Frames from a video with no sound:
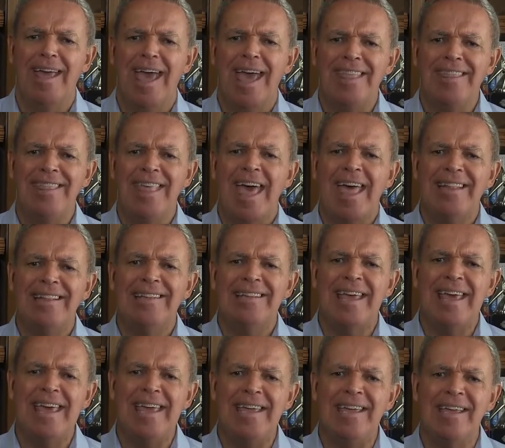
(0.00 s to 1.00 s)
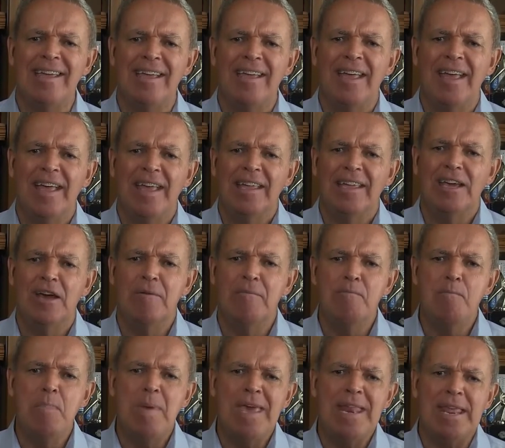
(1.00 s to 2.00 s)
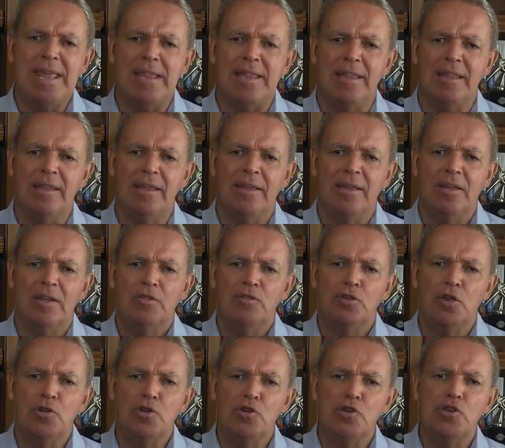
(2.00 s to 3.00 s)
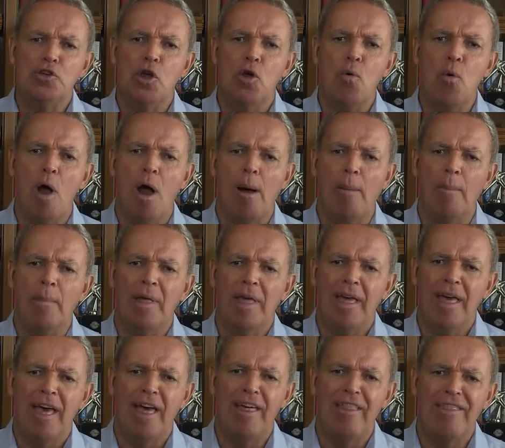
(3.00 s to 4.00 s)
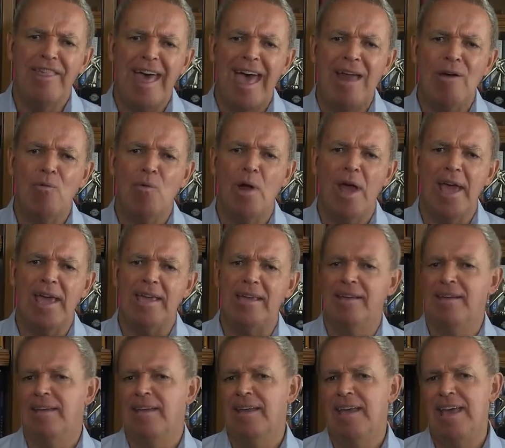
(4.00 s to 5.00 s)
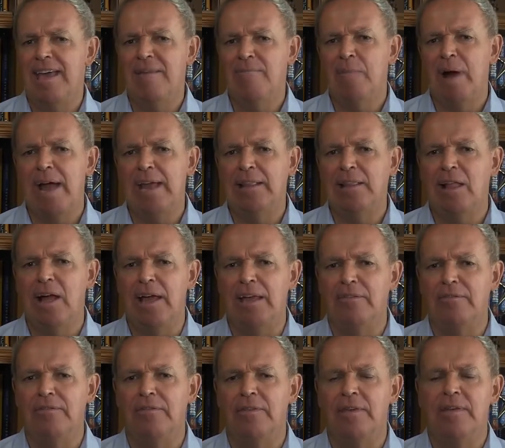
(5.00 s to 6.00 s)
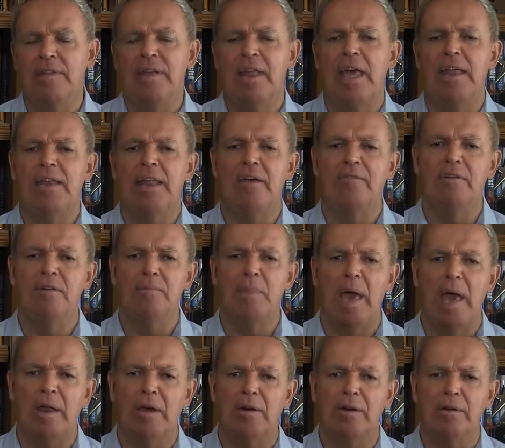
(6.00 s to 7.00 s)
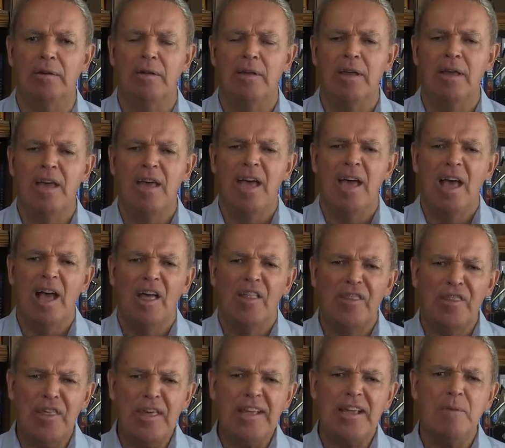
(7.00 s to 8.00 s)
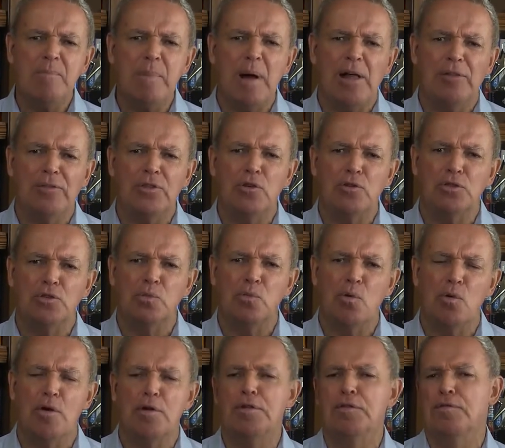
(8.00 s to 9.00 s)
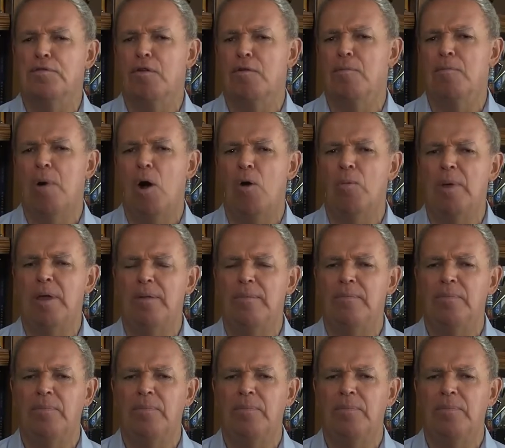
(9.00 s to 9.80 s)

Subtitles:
and that day committed to show up that way in my life and every manner. Think about those words for a moment.